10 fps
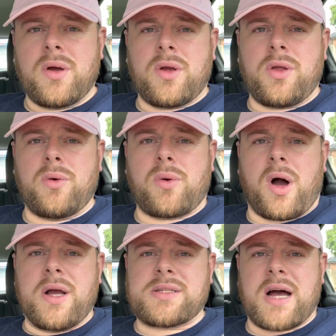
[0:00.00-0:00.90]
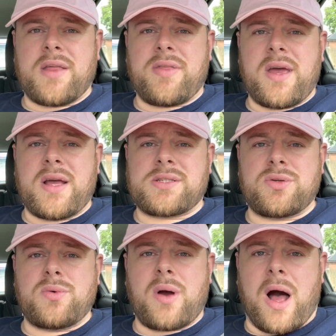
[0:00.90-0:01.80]
You guys are there
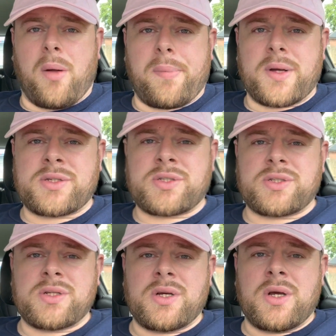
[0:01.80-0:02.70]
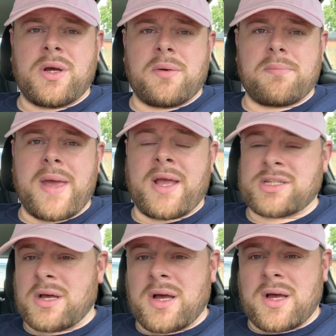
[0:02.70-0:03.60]
to help us make
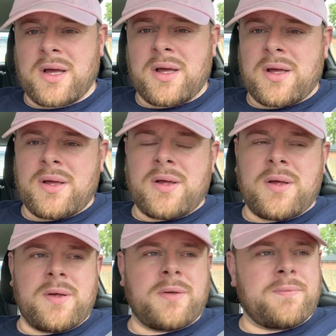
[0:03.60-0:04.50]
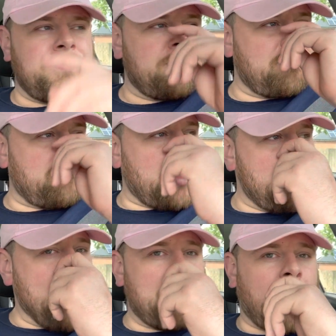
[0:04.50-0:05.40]
us a better